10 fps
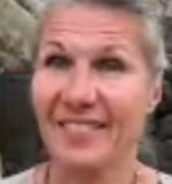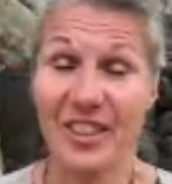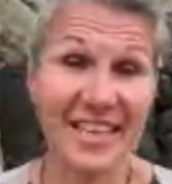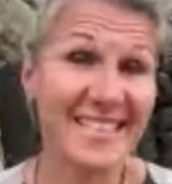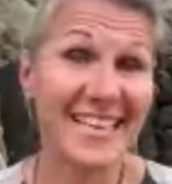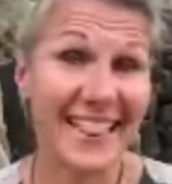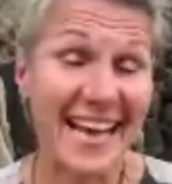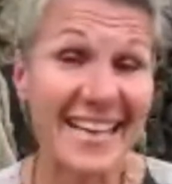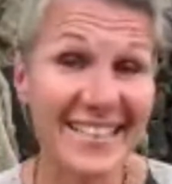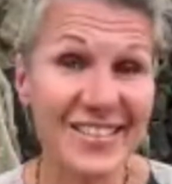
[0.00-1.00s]
things like
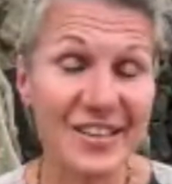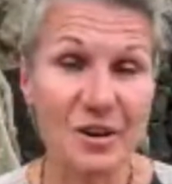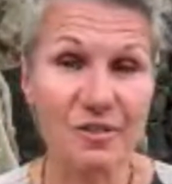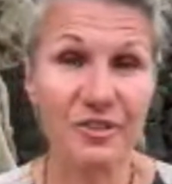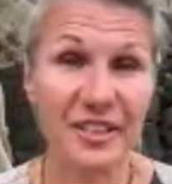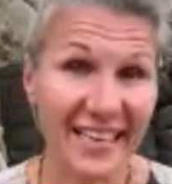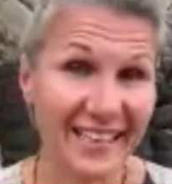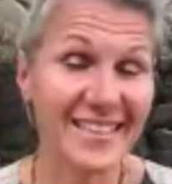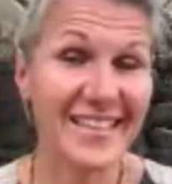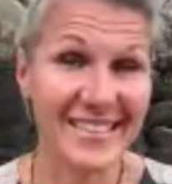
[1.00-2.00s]
that, for like
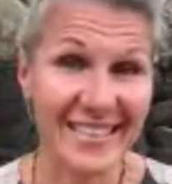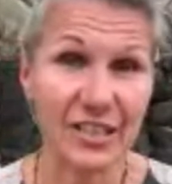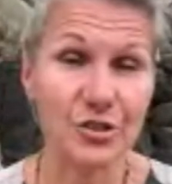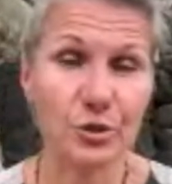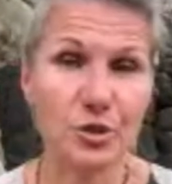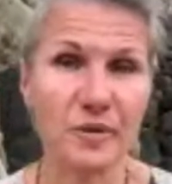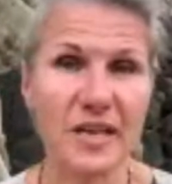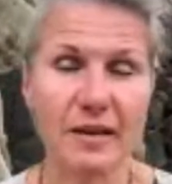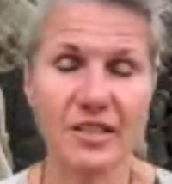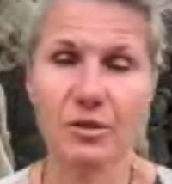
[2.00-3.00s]
things like a surgery,
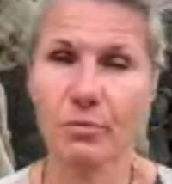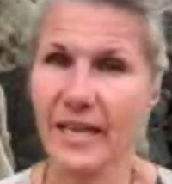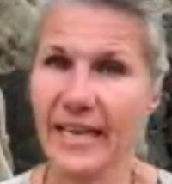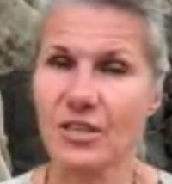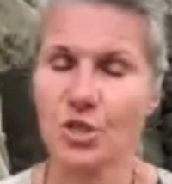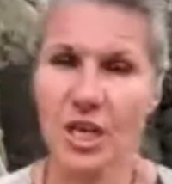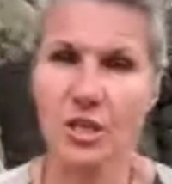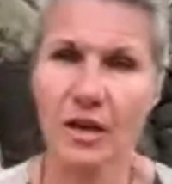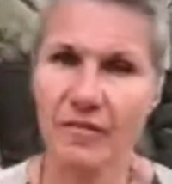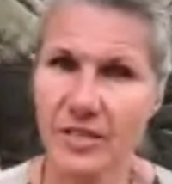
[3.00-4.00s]
because it really can
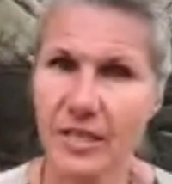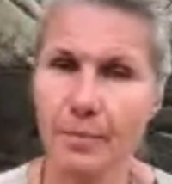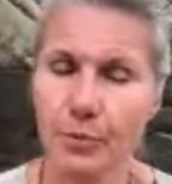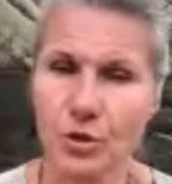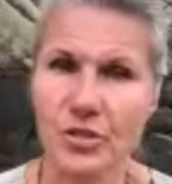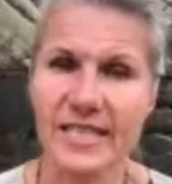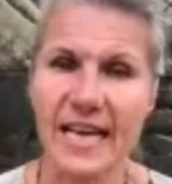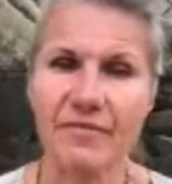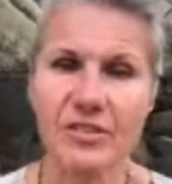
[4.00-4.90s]
change obviously a person's life.